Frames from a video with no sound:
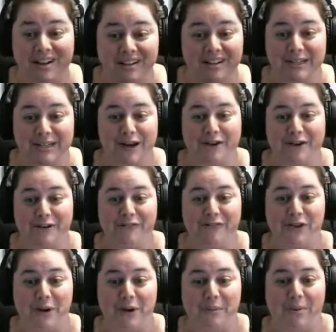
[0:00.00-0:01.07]
you know,
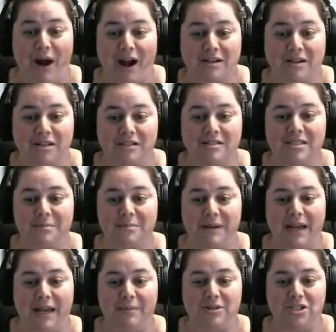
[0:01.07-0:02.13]
for your proctors to
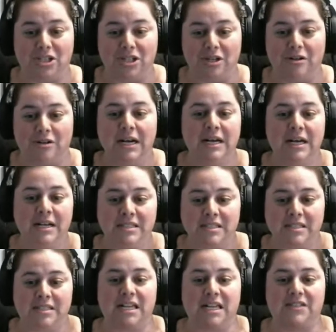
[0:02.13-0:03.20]
be able to
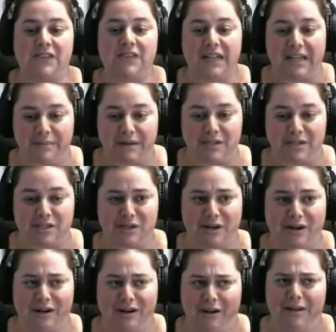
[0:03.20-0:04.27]
successfully
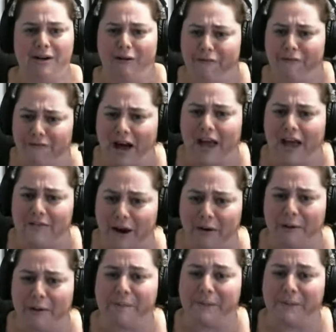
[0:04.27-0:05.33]
administer, you know, a five
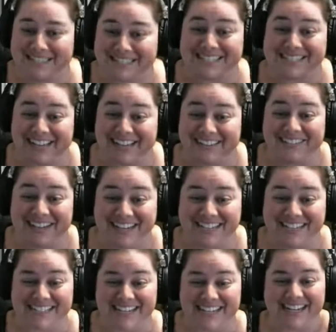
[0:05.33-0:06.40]
hour plus
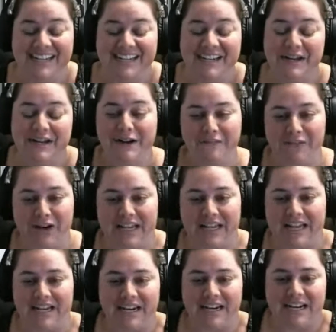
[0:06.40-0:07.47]
examination for
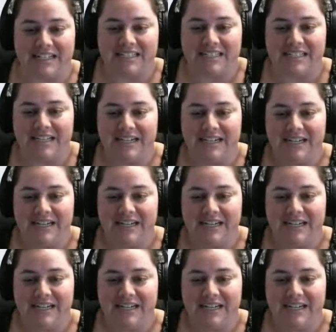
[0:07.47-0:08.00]
candidates,